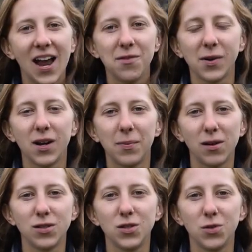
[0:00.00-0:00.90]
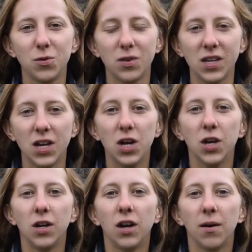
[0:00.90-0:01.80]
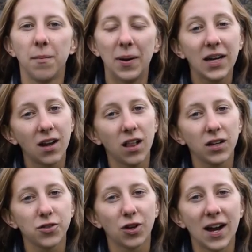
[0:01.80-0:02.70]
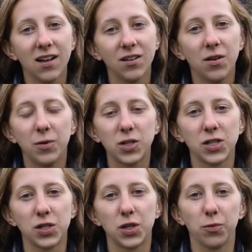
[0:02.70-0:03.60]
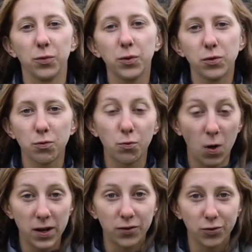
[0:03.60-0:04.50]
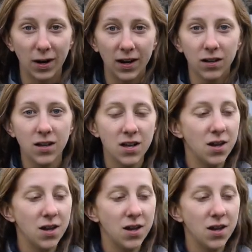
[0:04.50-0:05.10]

And we are about to do the pink colored trail, which is the Route 1 trail.